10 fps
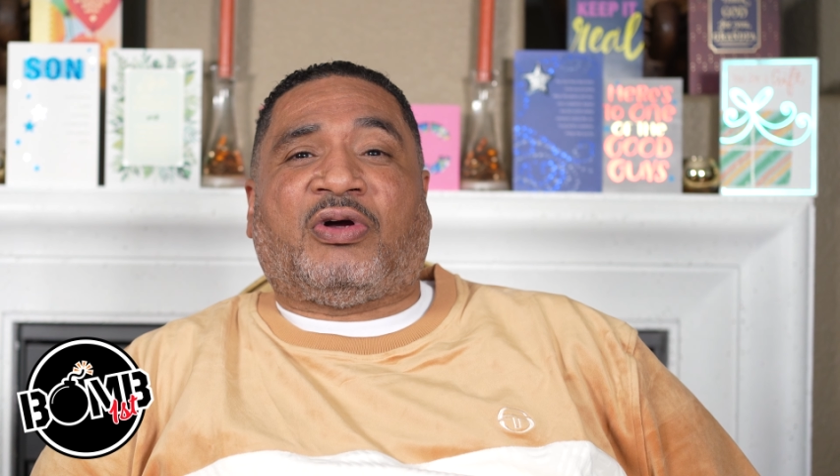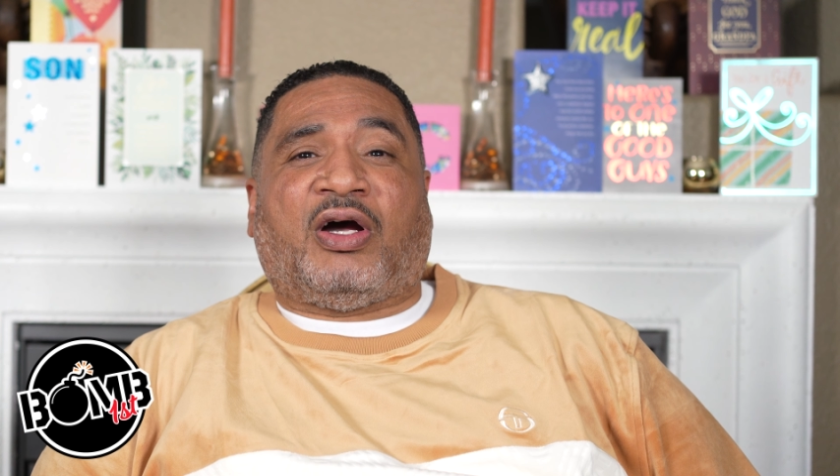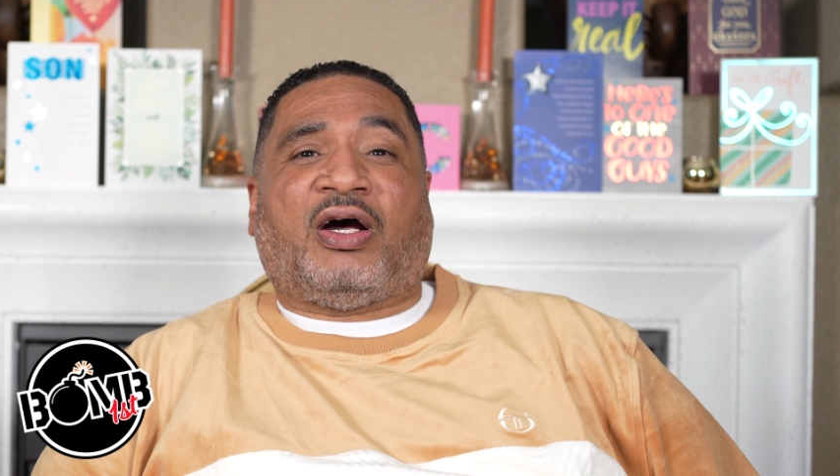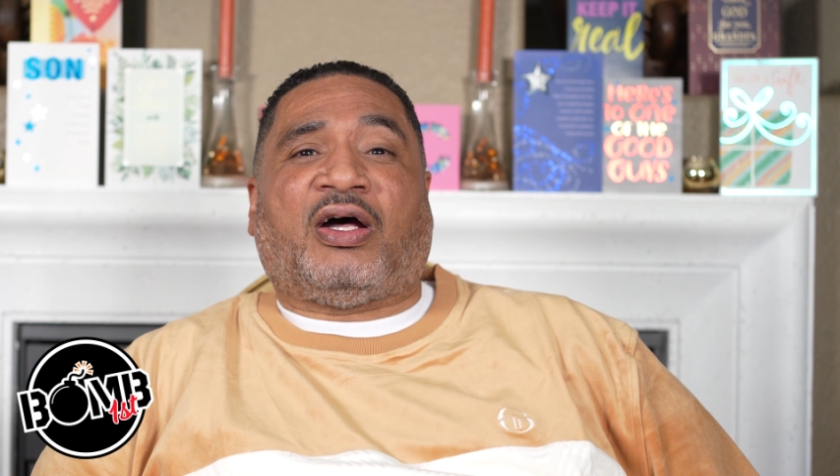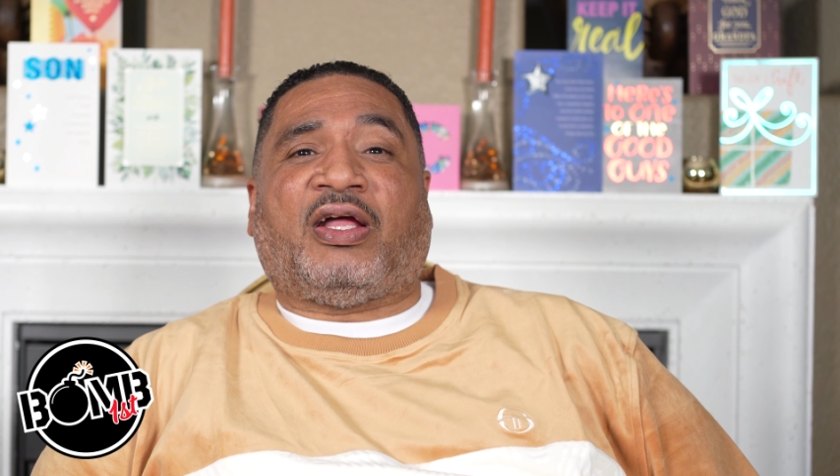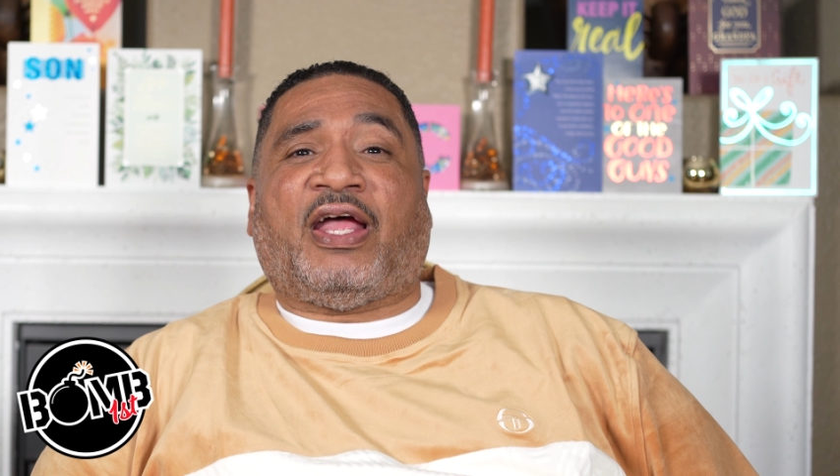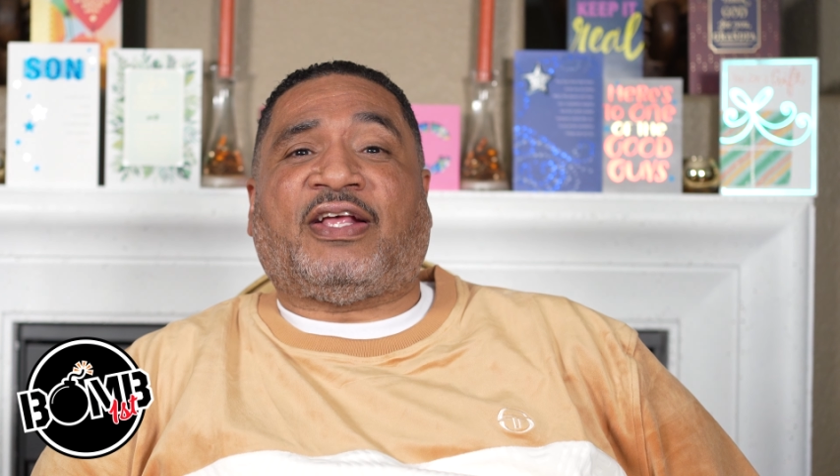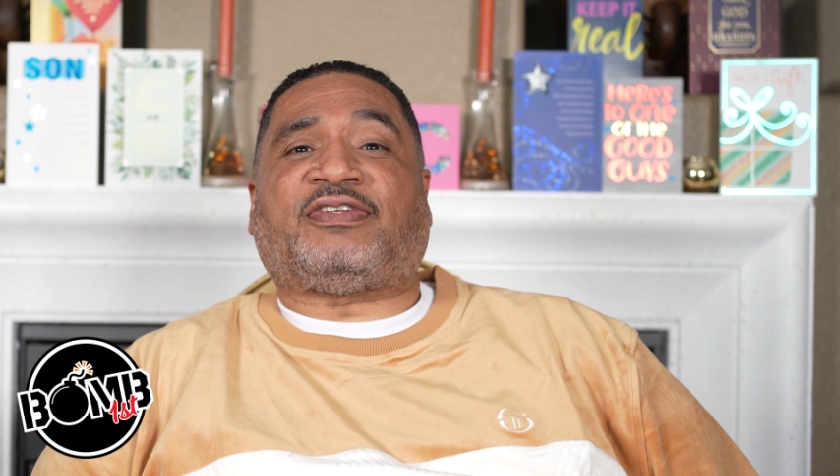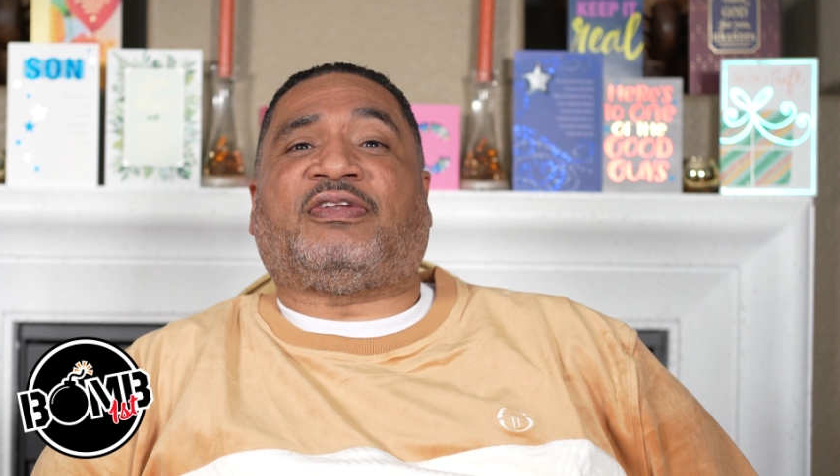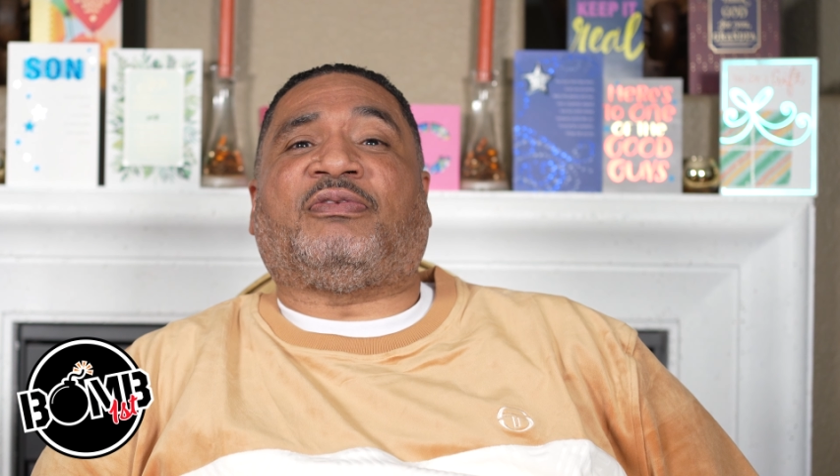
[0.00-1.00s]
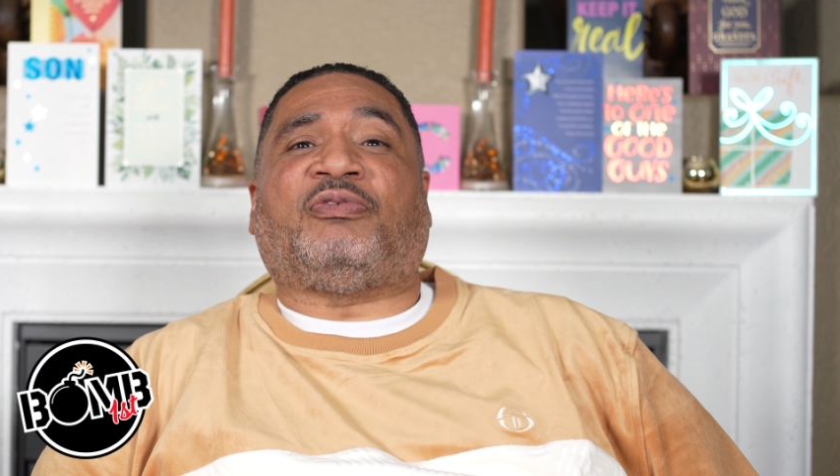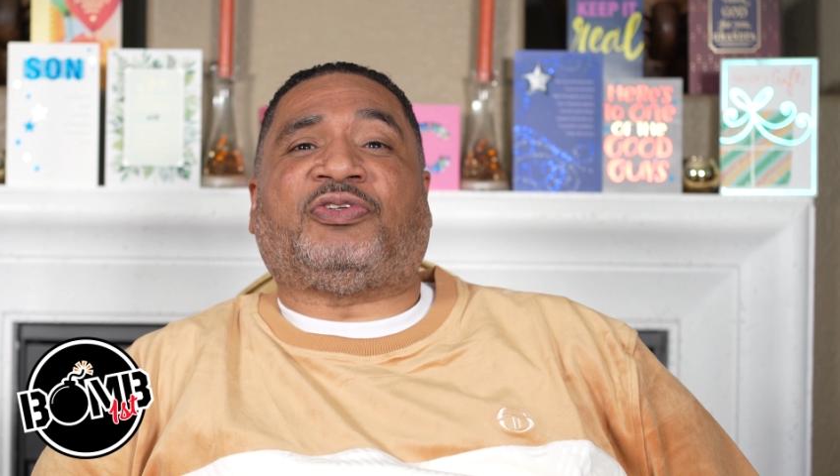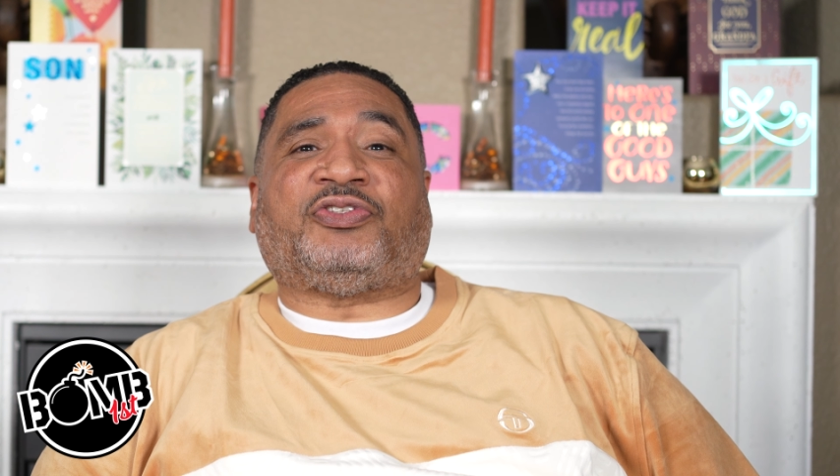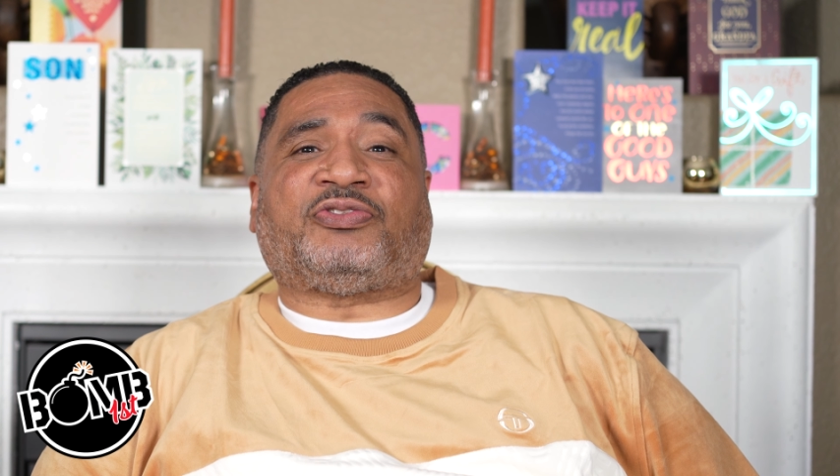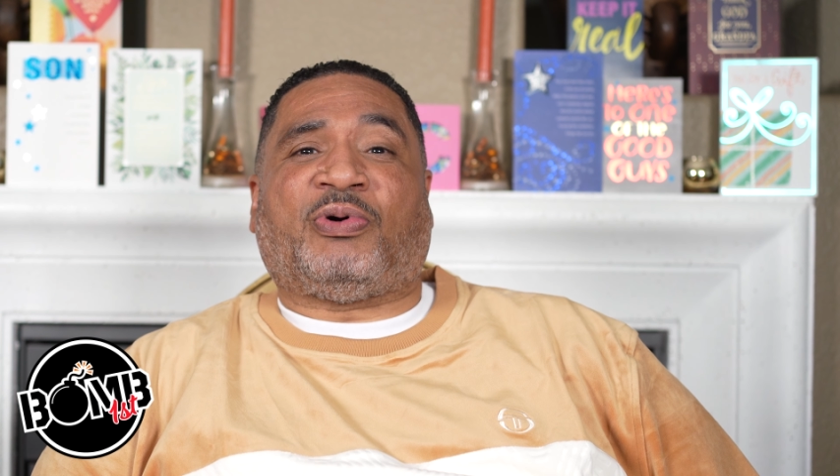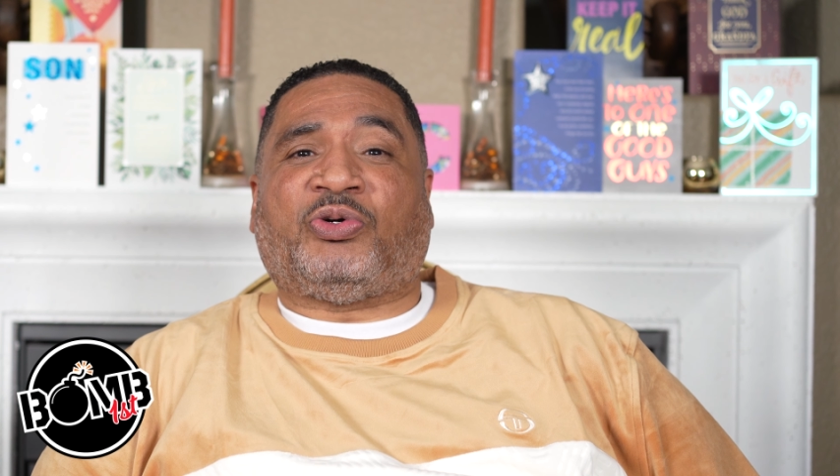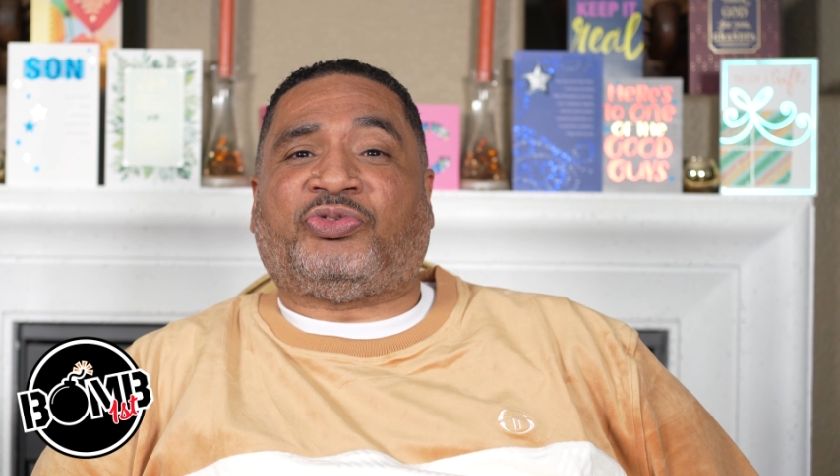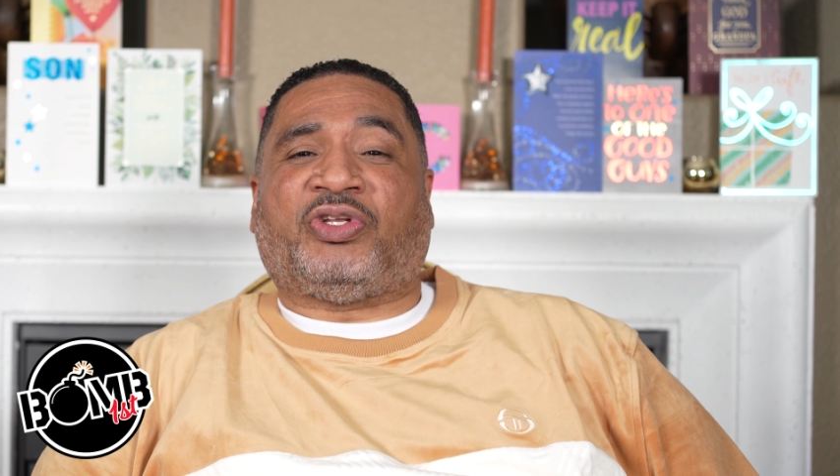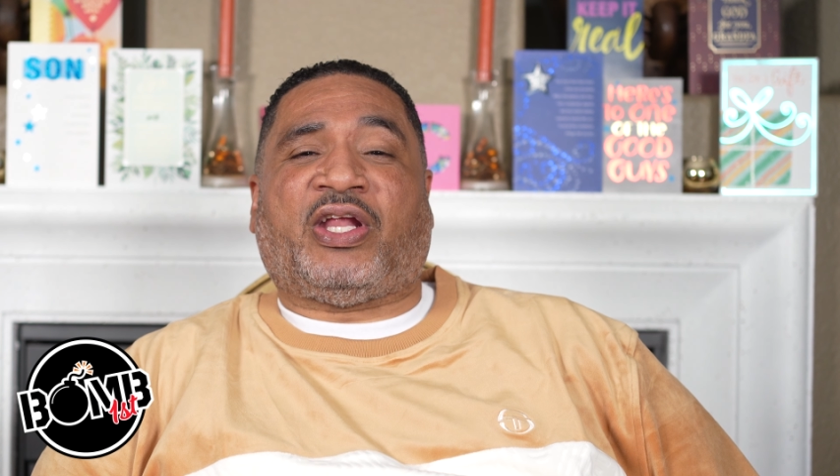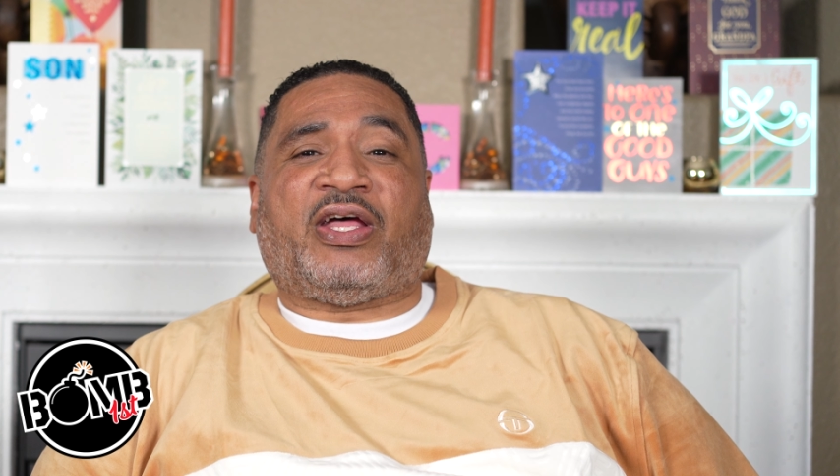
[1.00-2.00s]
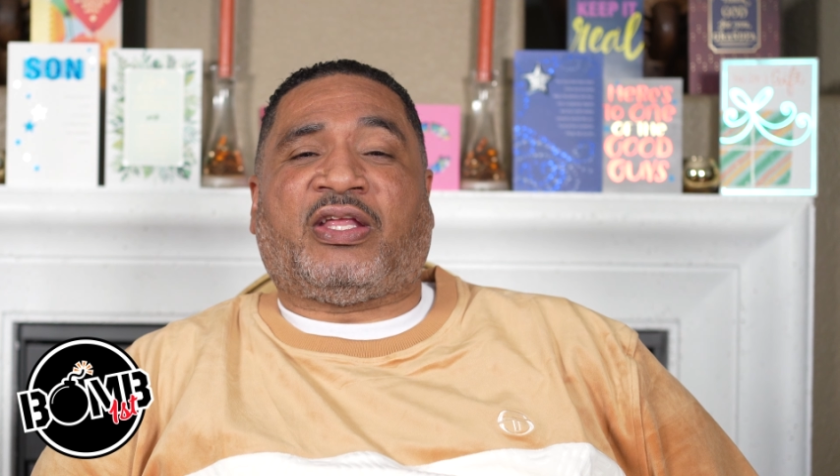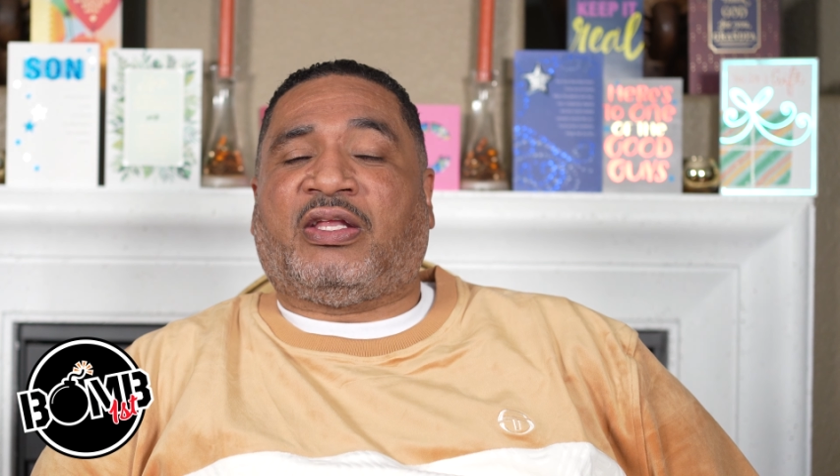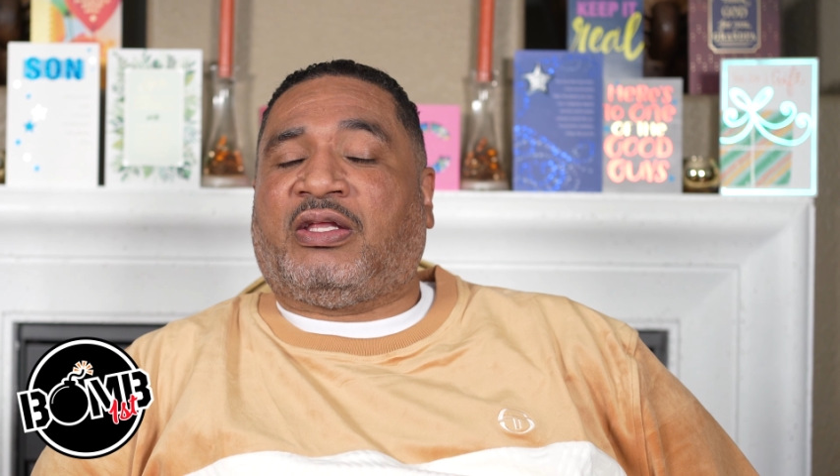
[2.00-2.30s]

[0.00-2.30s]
uh, has was exposed to that.